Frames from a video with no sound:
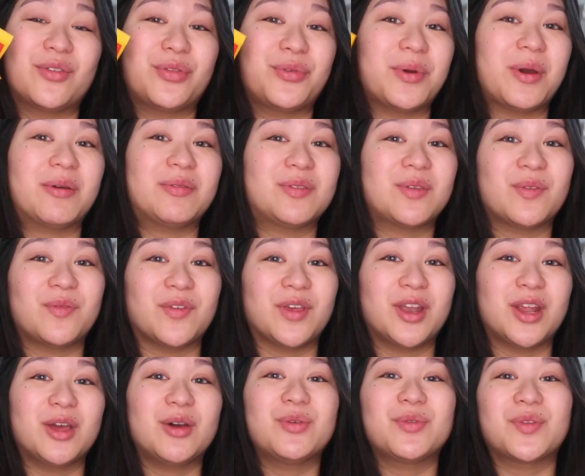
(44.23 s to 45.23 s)
throughout this
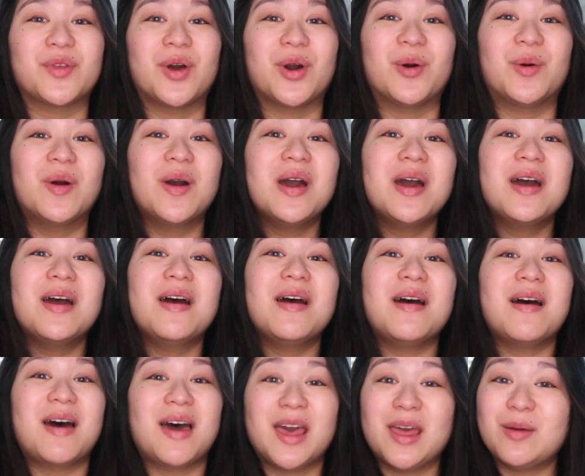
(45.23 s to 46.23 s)
video, so
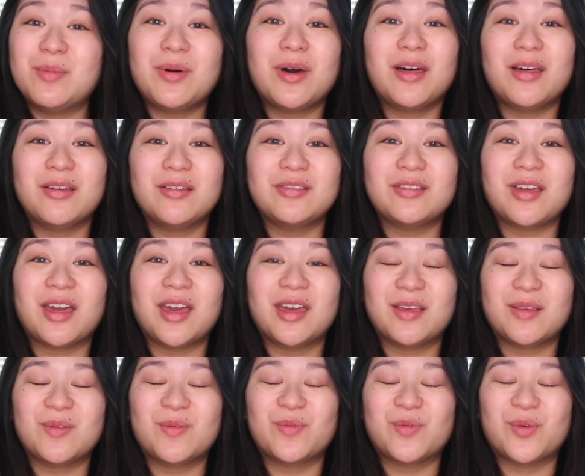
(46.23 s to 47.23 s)
I apologize